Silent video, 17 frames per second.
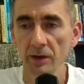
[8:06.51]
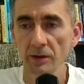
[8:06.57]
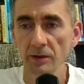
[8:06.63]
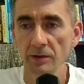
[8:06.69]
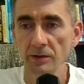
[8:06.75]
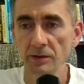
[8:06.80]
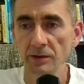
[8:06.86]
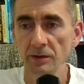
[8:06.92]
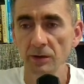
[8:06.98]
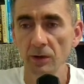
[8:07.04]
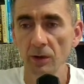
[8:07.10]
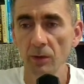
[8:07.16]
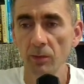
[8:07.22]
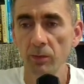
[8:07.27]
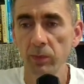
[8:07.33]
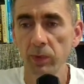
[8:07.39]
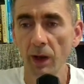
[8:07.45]
So
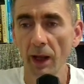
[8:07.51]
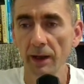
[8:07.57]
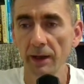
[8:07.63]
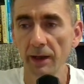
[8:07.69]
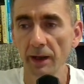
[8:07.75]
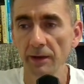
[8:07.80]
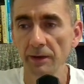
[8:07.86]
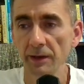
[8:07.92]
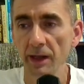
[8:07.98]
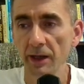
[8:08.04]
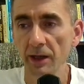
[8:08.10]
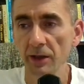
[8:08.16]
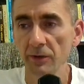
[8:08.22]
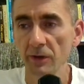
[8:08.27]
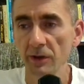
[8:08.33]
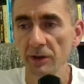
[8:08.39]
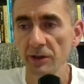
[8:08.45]
black can take
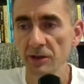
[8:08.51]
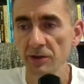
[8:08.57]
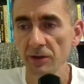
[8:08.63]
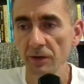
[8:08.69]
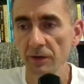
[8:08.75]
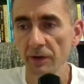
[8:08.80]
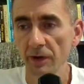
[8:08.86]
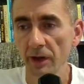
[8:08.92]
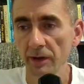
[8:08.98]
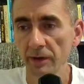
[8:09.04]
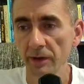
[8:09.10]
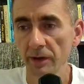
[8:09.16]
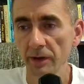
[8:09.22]
advantage of that